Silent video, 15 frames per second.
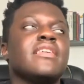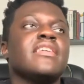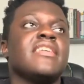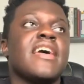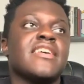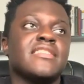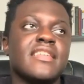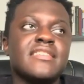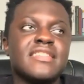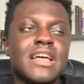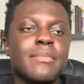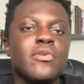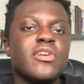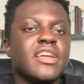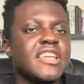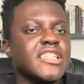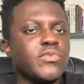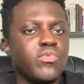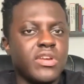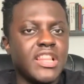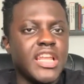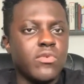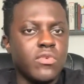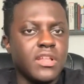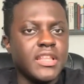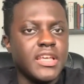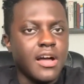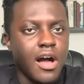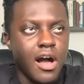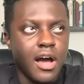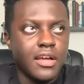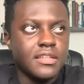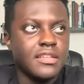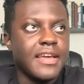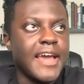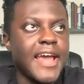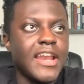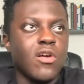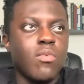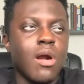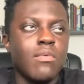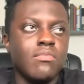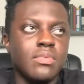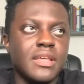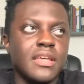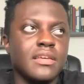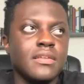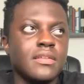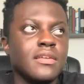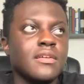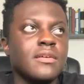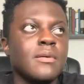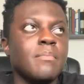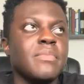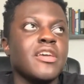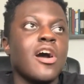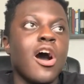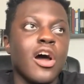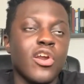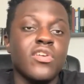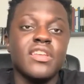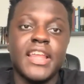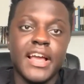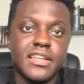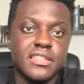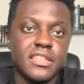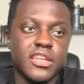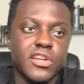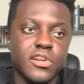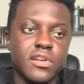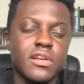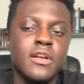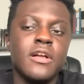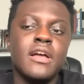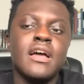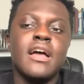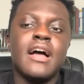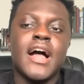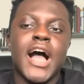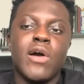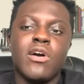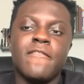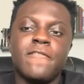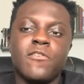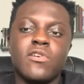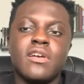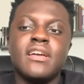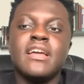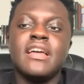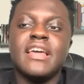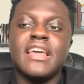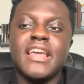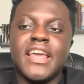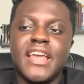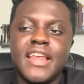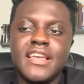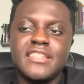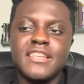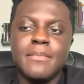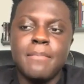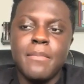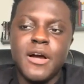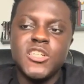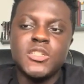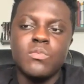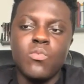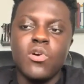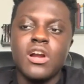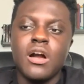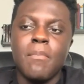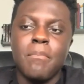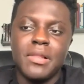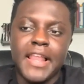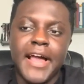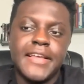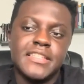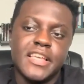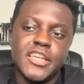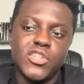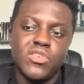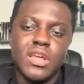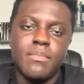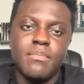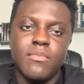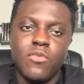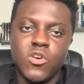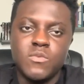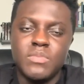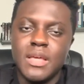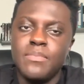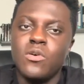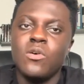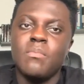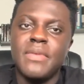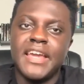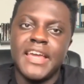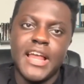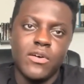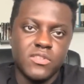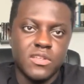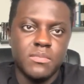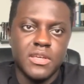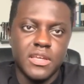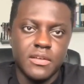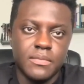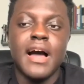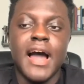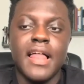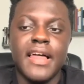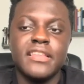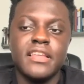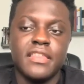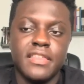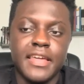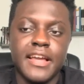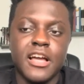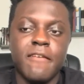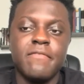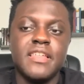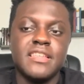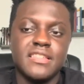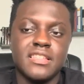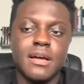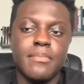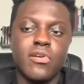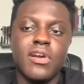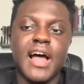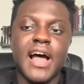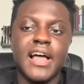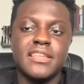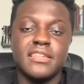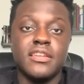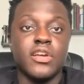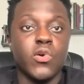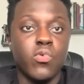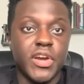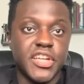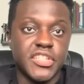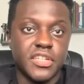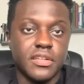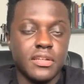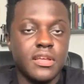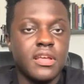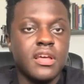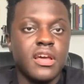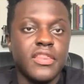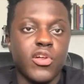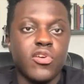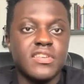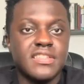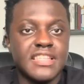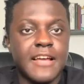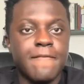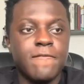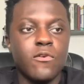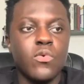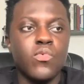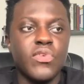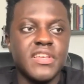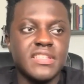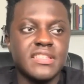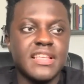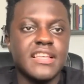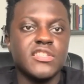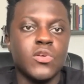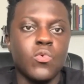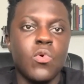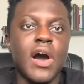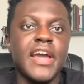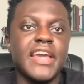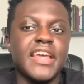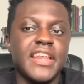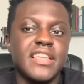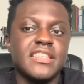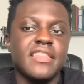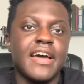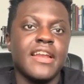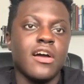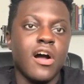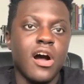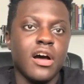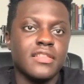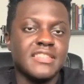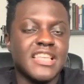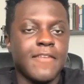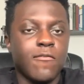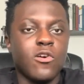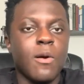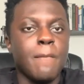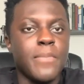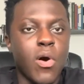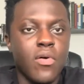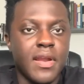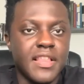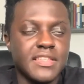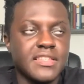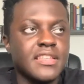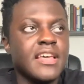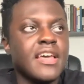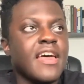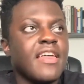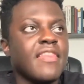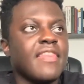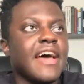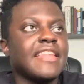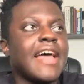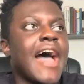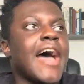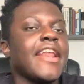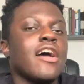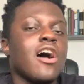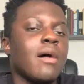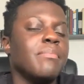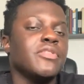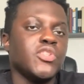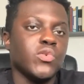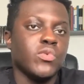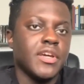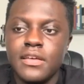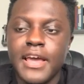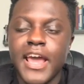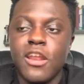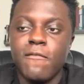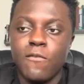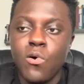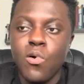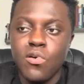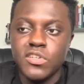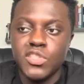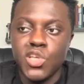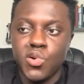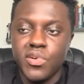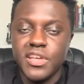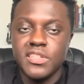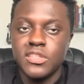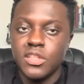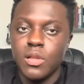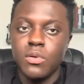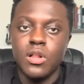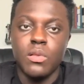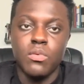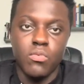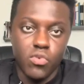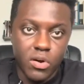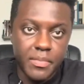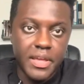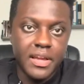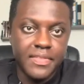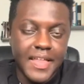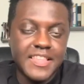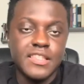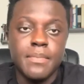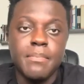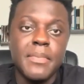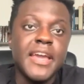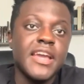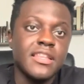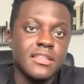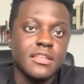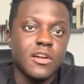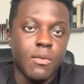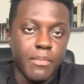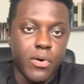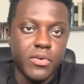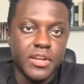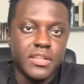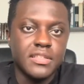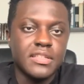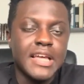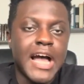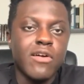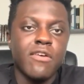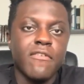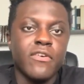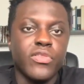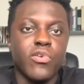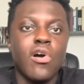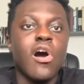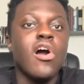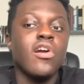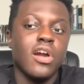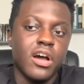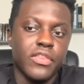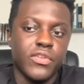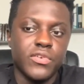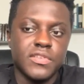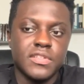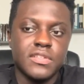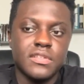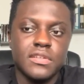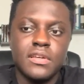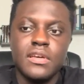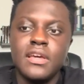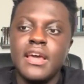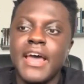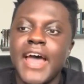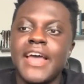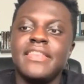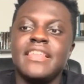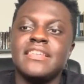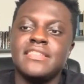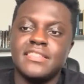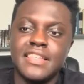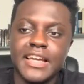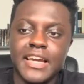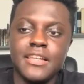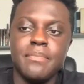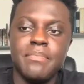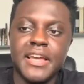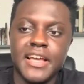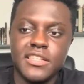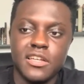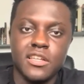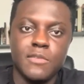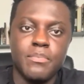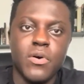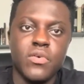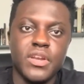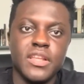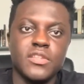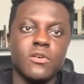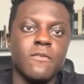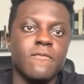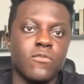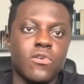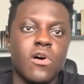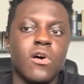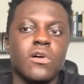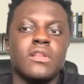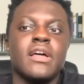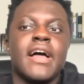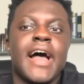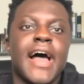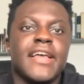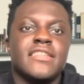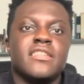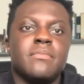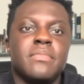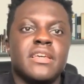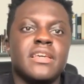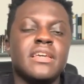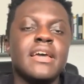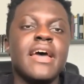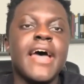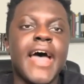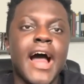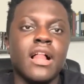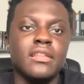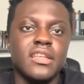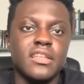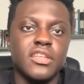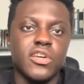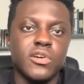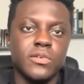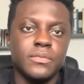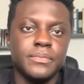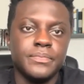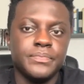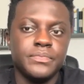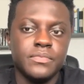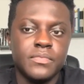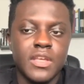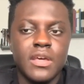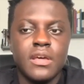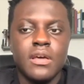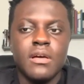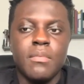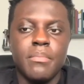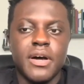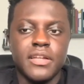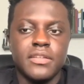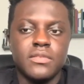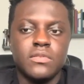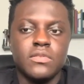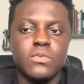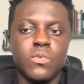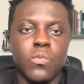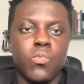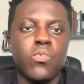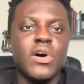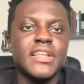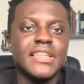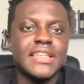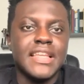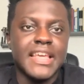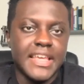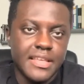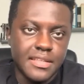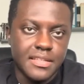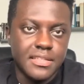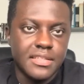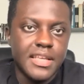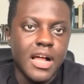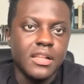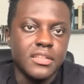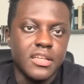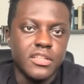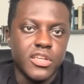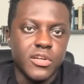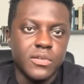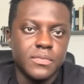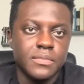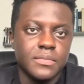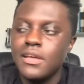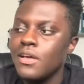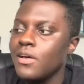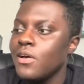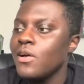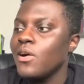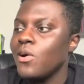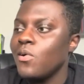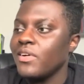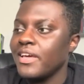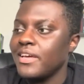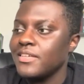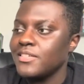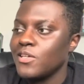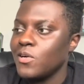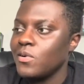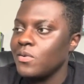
yes, this summer is really, really hot, and it'll probably be hotter next year. However, it is a much more complex issue than most people make it out to be. I like to think of this summer as an equation. There are several reasons as to why it is that hot, several components that add up to it. And of course, there is global warming, that's the main component. However, there are others. And the second biggest component overall has to be El Nino. But what is El Nino? Okay, so